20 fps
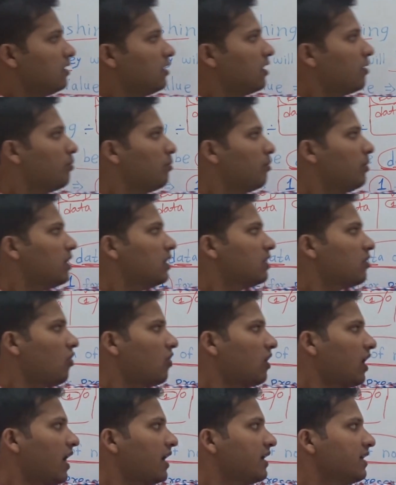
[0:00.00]

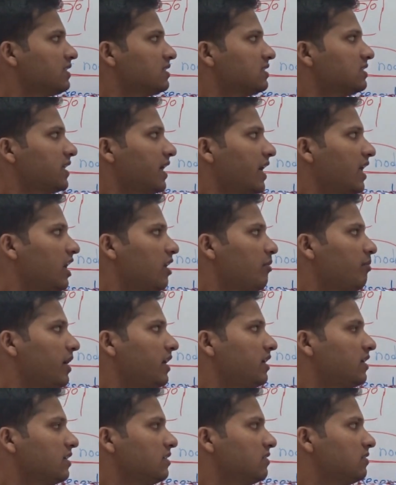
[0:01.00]
number or highest
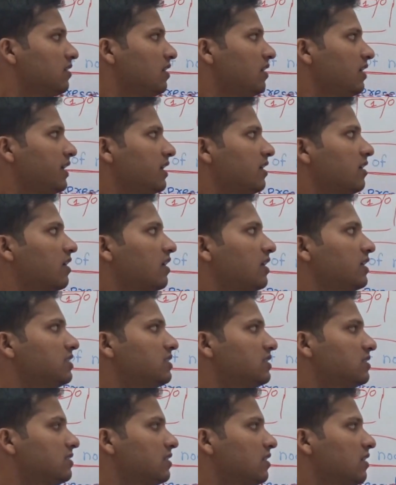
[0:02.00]
element in the linked
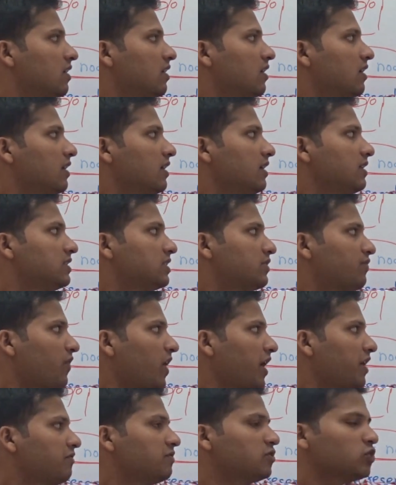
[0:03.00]
list is
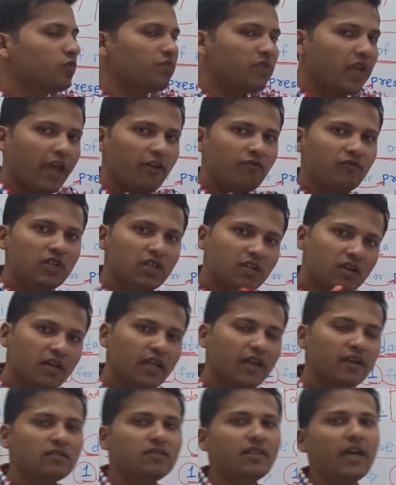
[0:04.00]
5. So we have
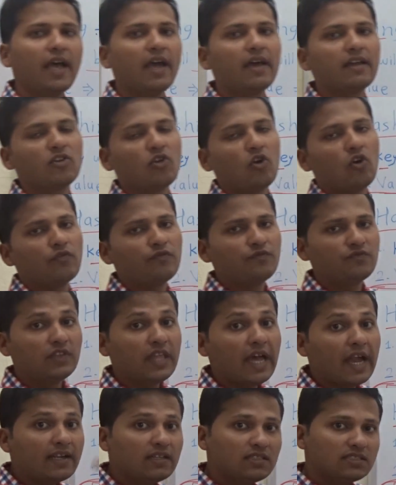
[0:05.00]
declared the array
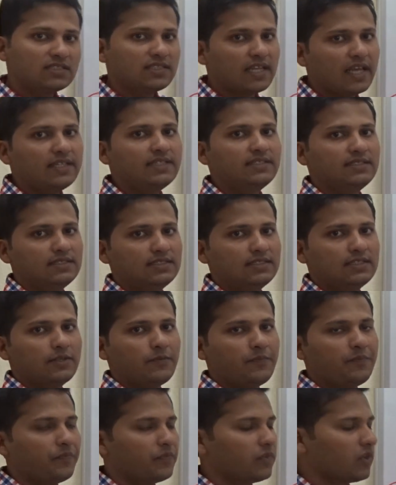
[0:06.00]
of that
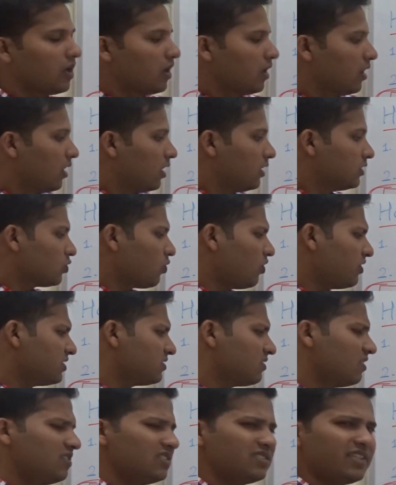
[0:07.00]
size. So
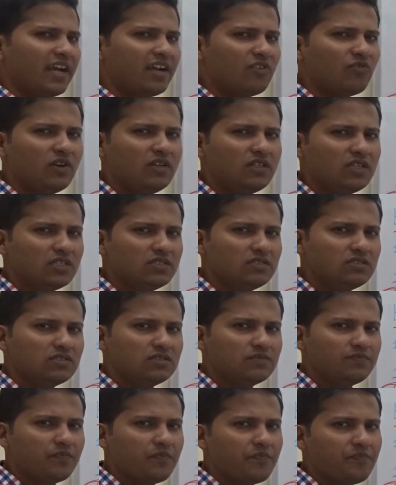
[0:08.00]
what is the
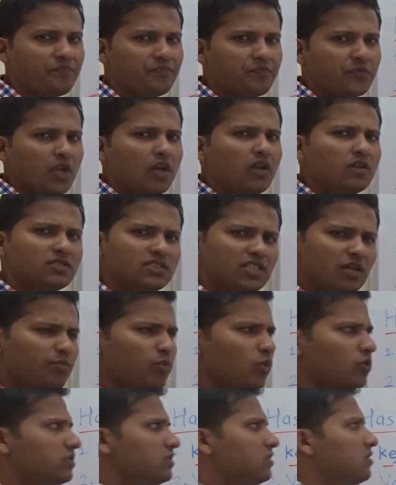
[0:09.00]
disadvantage?
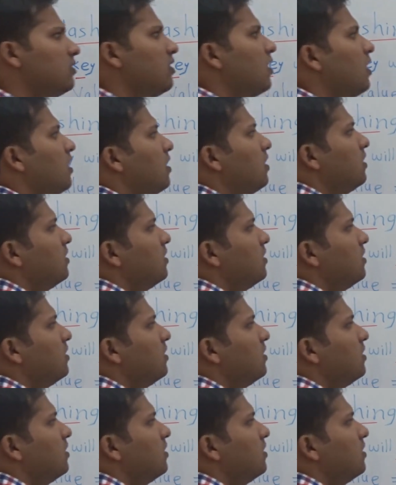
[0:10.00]
Suppose